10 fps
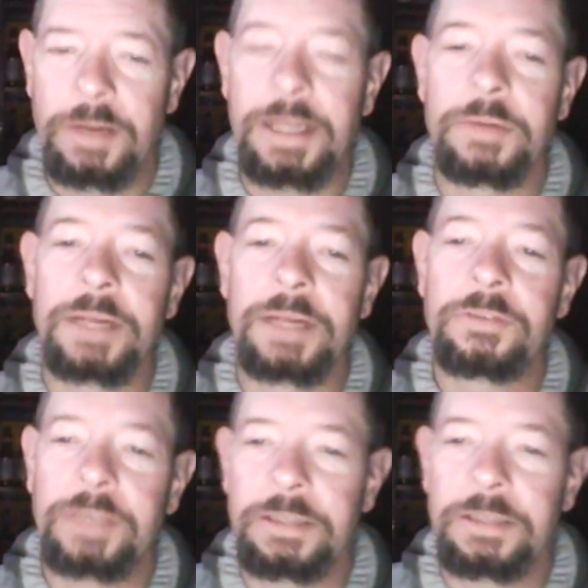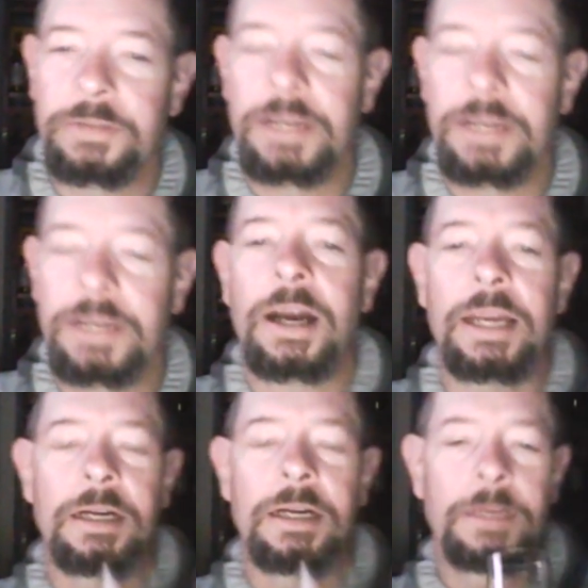anyway, just kidding around. All
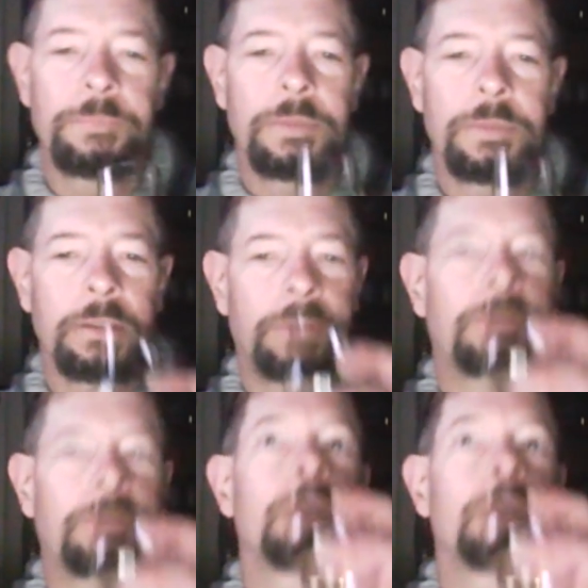right, um, let's see.